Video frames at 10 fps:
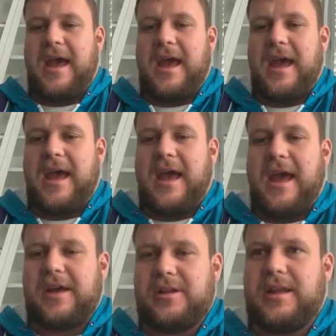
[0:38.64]
Your
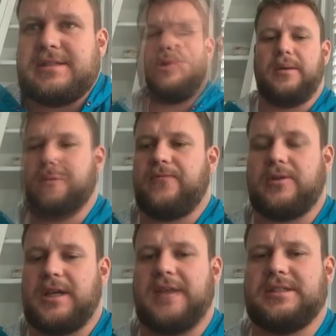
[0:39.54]
first part of the question, yeah,
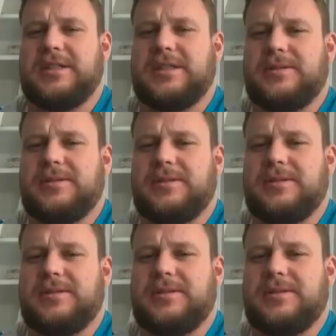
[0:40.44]
he brings
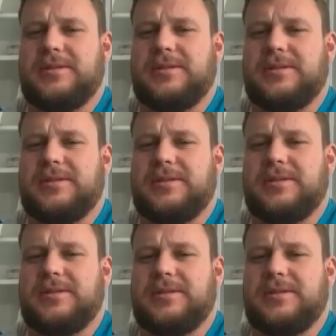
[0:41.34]
so much leadership to the
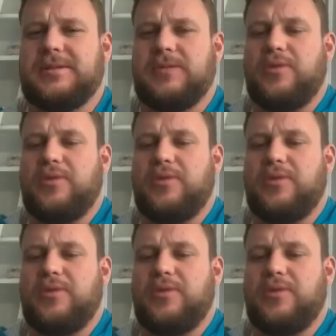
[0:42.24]
room.